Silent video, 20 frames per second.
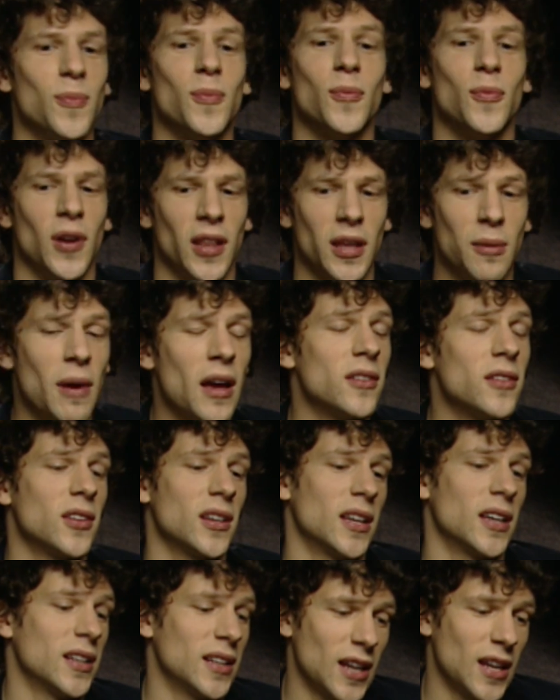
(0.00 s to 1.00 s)
really
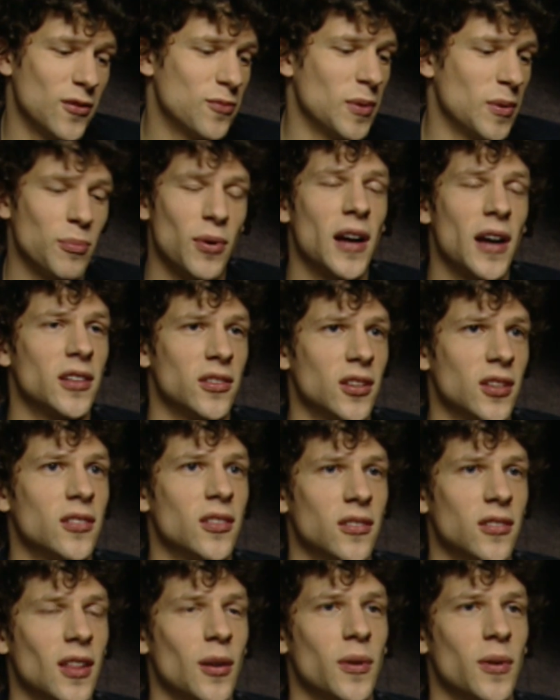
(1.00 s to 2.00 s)
amazing and have been practicing
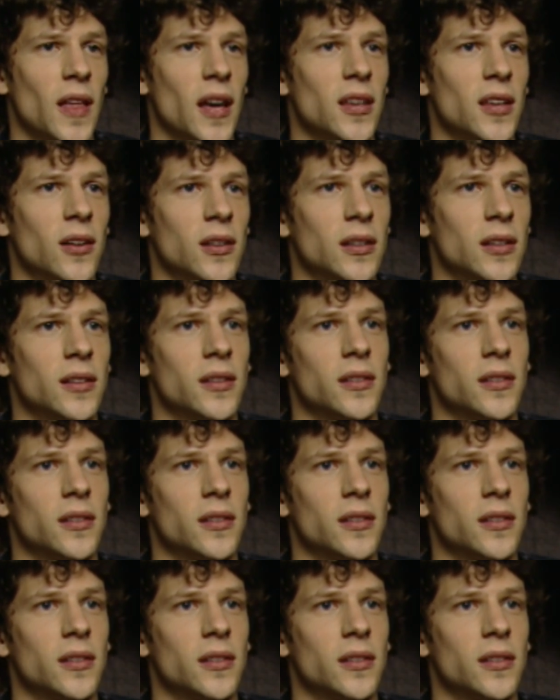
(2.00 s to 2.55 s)
since they were that young.